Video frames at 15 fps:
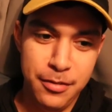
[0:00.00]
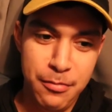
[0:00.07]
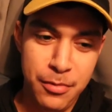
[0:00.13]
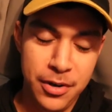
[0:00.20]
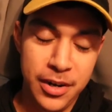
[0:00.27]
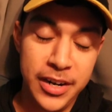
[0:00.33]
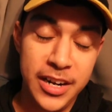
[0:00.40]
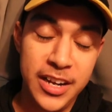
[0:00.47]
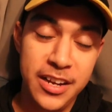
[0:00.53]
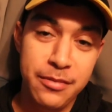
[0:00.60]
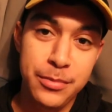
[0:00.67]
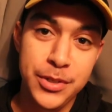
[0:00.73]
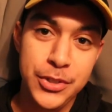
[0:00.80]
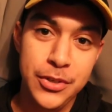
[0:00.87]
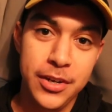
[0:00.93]
Mark and I
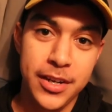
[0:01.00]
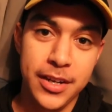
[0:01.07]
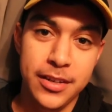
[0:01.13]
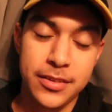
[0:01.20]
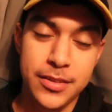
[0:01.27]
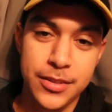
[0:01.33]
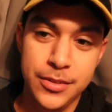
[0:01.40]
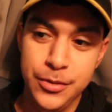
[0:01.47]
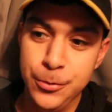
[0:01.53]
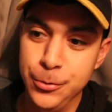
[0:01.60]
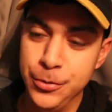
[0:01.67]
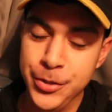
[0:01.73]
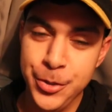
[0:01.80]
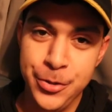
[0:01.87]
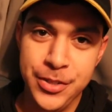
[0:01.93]
have been trying out this
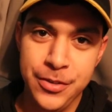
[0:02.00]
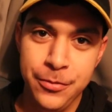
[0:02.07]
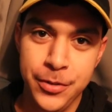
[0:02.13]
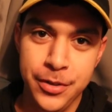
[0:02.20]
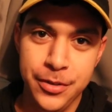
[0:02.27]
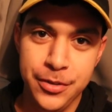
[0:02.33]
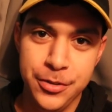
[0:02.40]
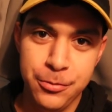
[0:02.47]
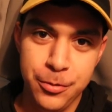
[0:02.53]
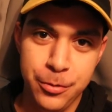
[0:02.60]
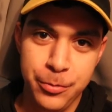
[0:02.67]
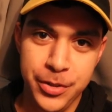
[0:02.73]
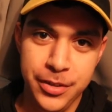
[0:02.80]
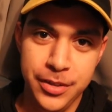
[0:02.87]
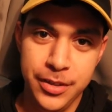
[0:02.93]
new series of videos where
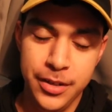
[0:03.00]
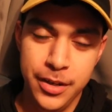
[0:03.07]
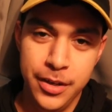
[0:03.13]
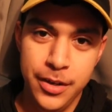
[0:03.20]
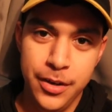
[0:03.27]
we